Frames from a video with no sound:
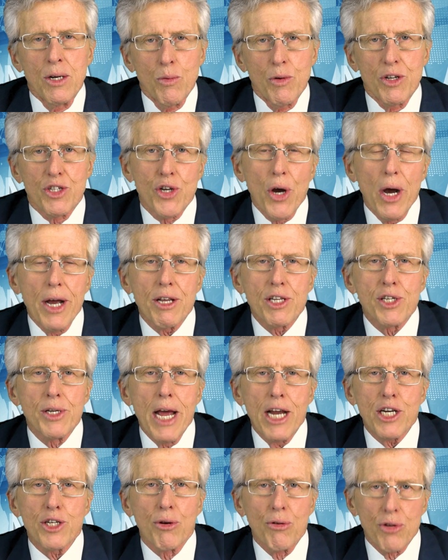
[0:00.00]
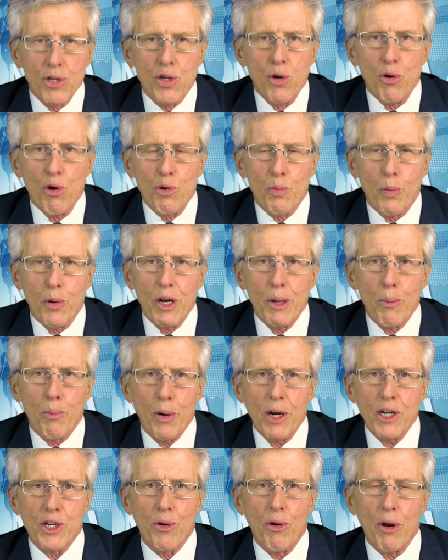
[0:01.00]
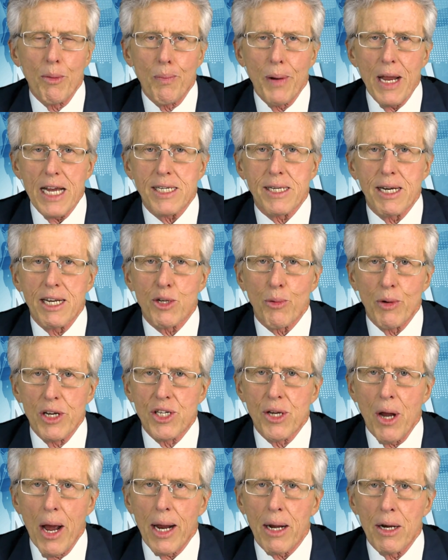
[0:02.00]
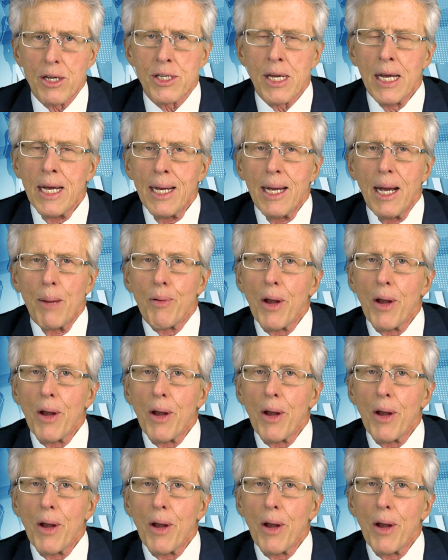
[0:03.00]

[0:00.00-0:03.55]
With China's national sword putting pressure on plastics recyclers,